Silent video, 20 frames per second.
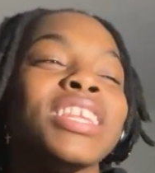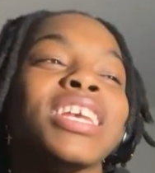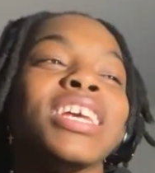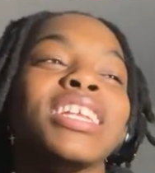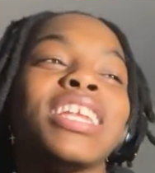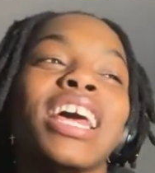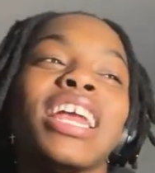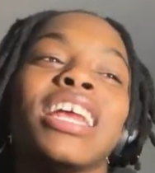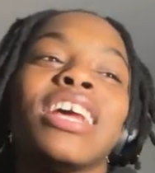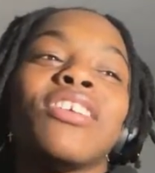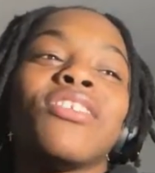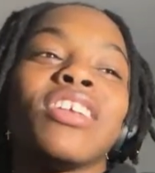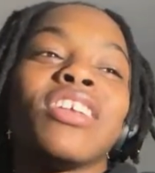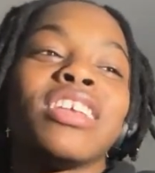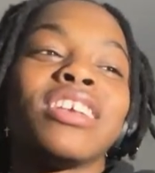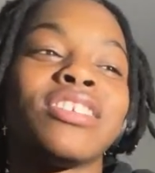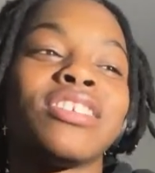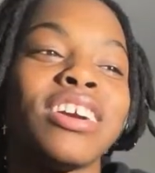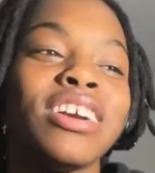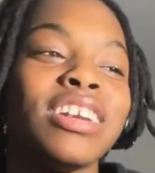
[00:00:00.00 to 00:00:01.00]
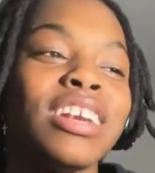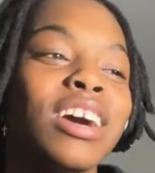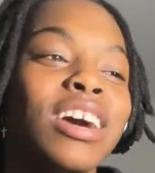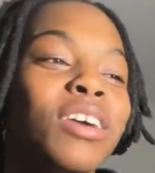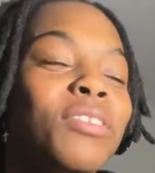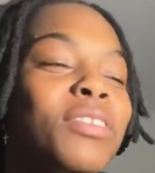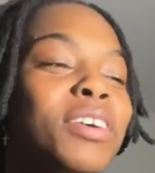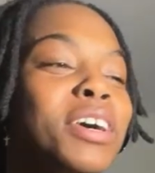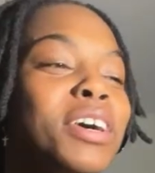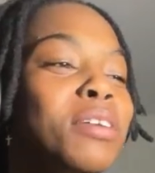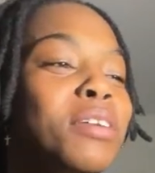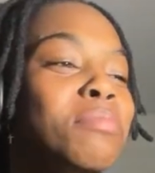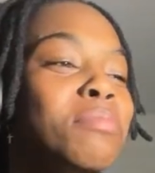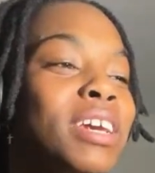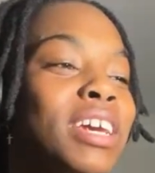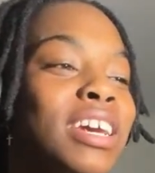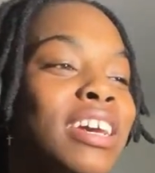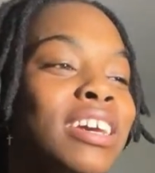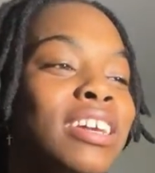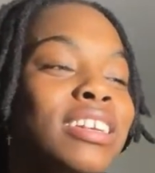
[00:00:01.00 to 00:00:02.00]
that didn't really turn out well,
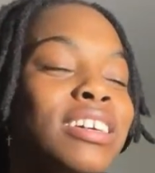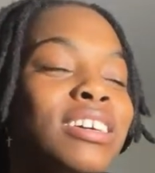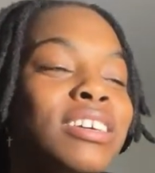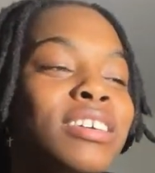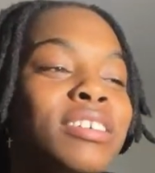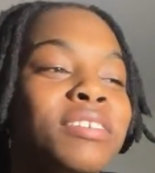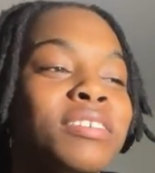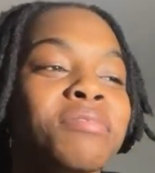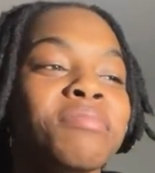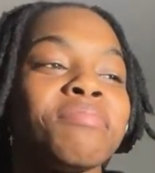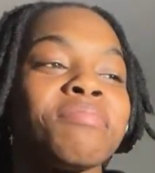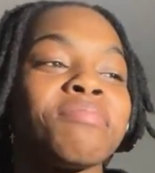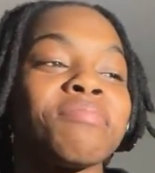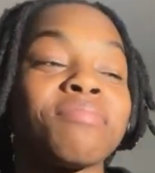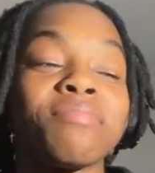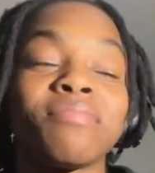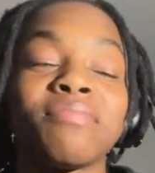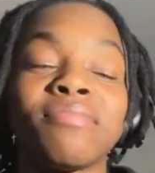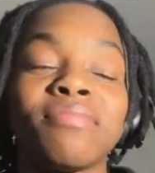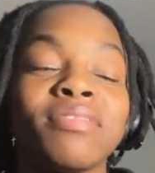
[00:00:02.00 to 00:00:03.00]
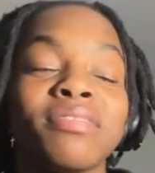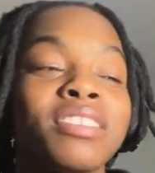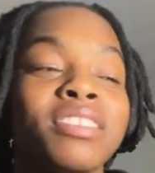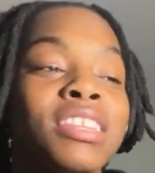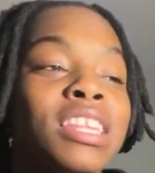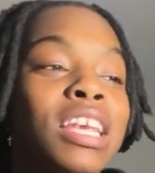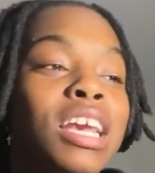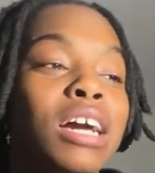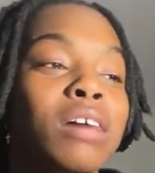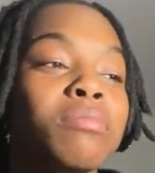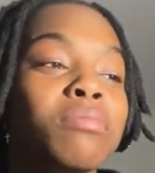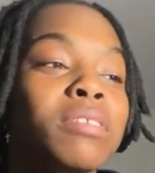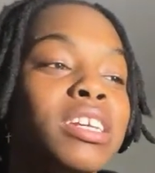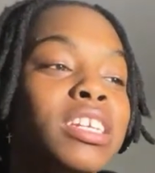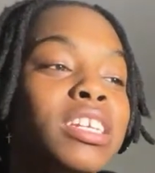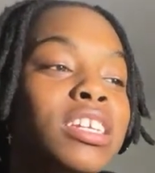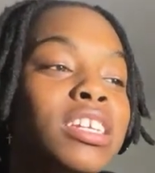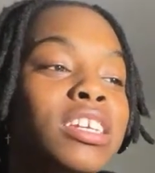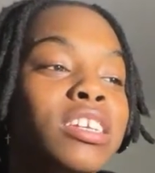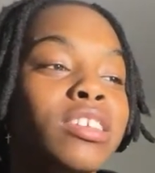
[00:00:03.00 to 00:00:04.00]
man. I mean,
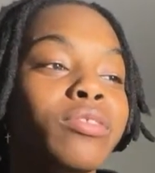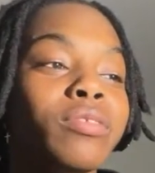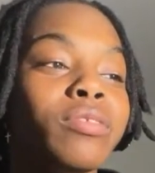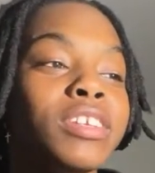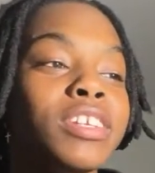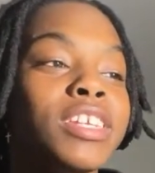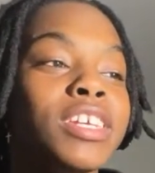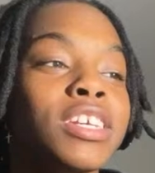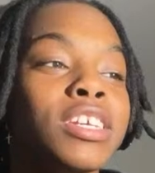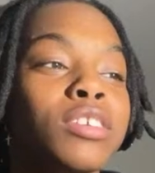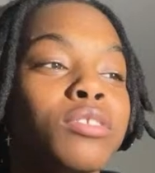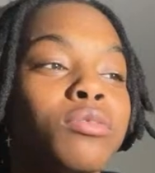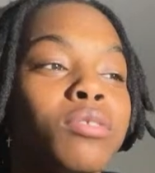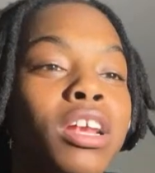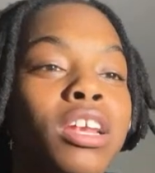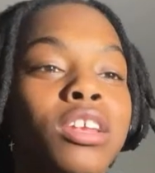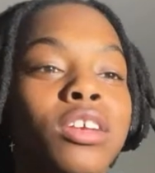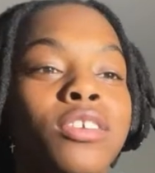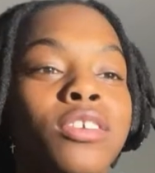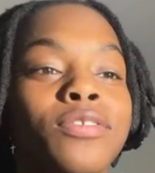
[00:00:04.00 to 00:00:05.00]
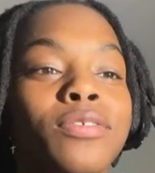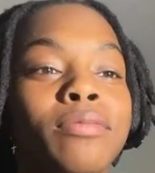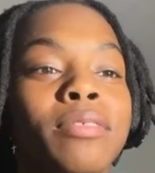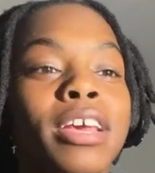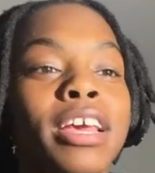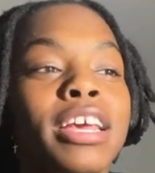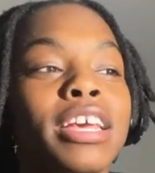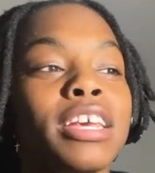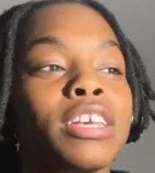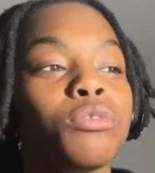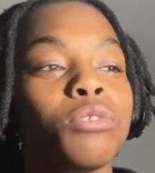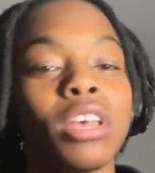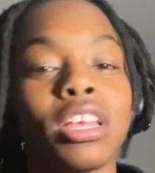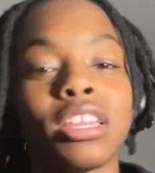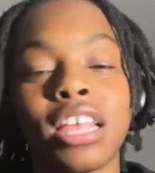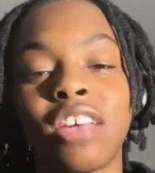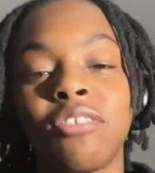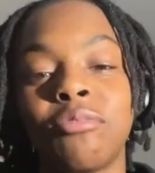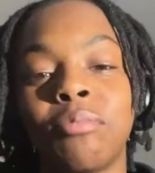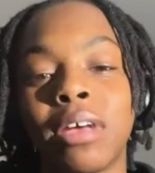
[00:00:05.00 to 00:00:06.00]
it is what it is. What I learned from that is we have
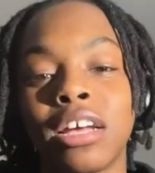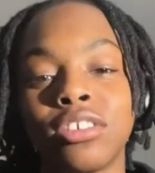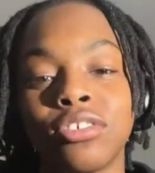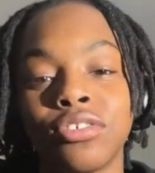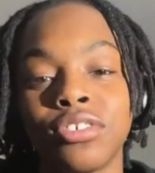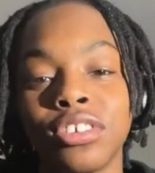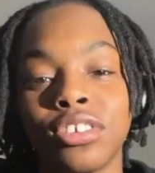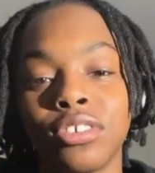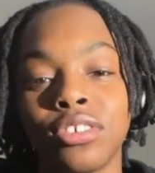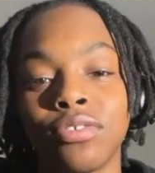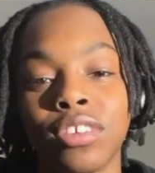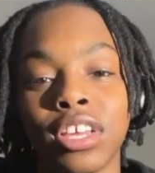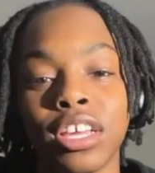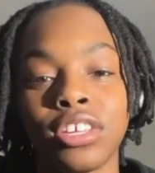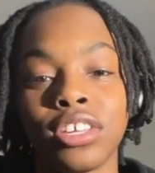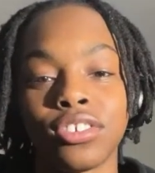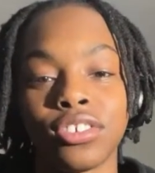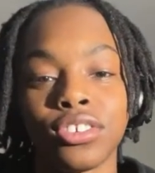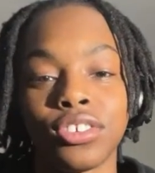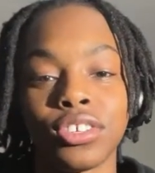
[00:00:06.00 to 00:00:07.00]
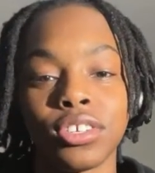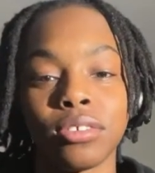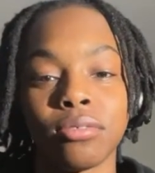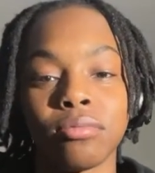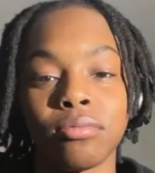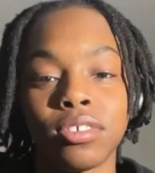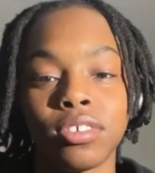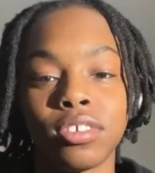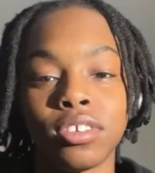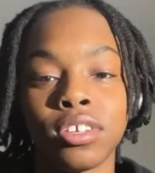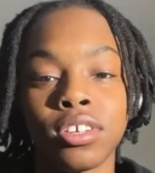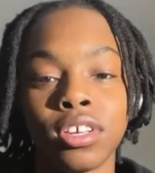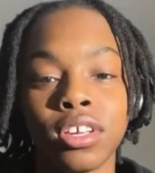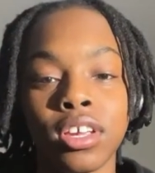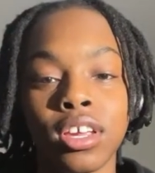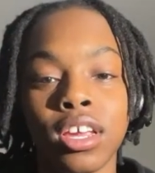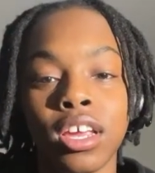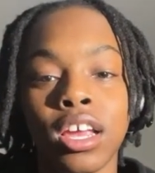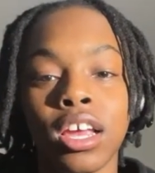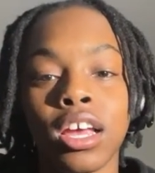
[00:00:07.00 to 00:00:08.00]
to have boundaries in relationships.
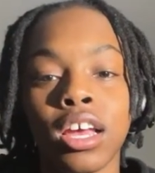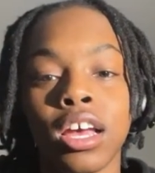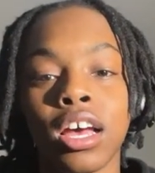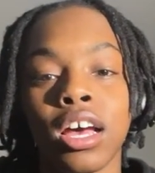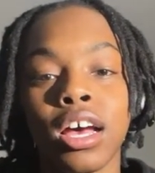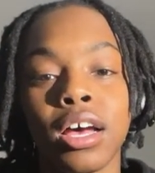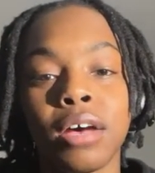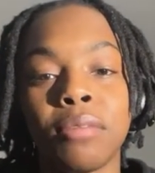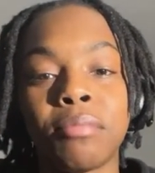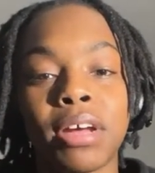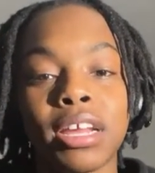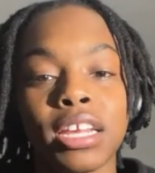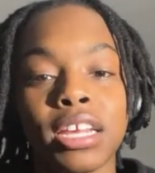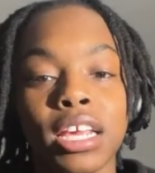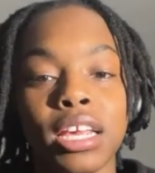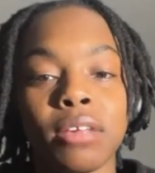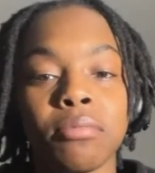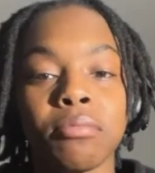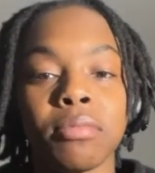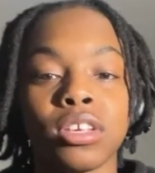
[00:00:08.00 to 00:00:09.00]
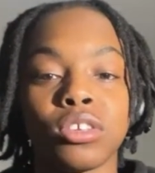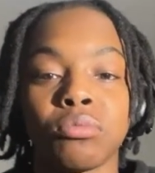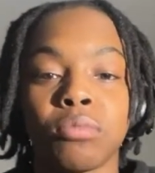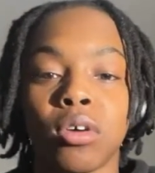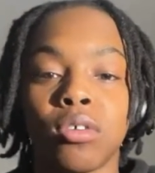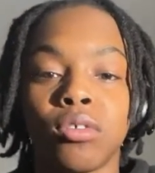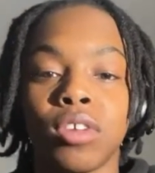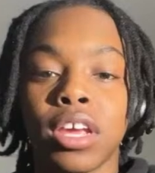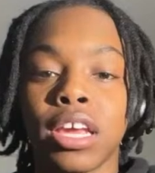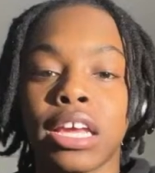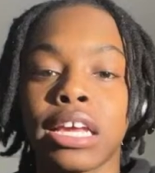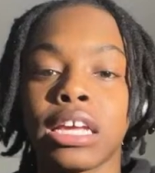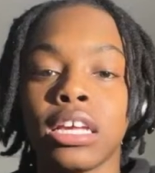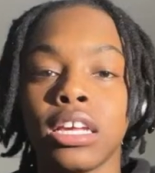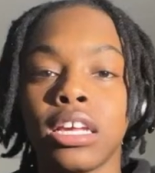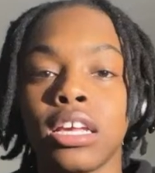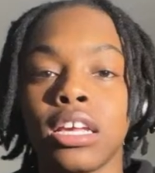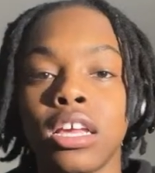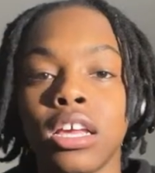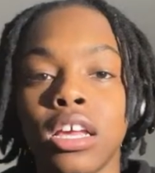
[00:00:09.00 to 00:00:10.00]
My name is Monet.
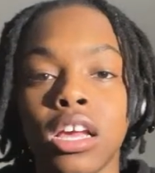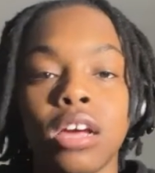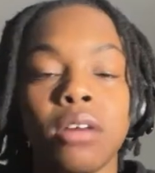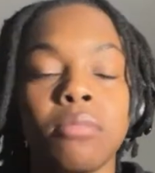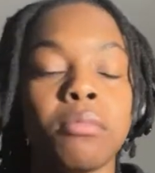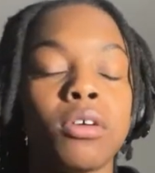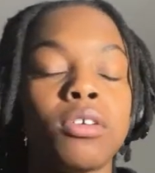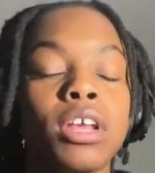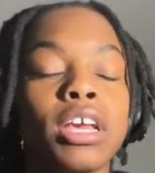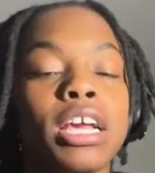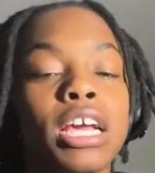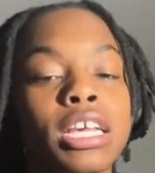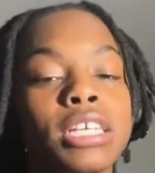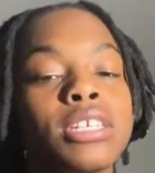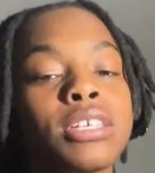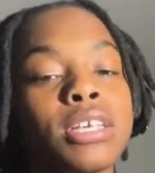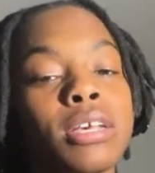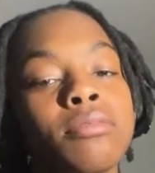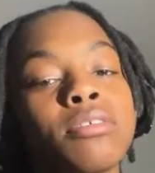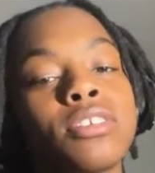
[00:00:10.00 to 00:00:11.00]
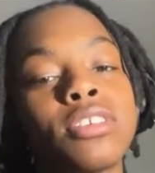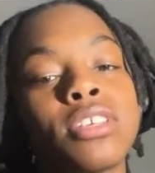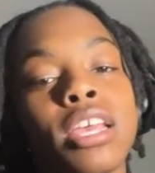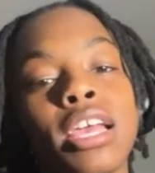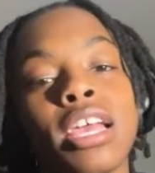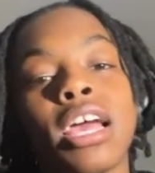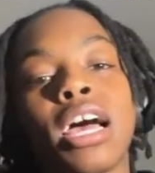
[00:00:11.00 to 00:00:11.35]
Monet got something to say.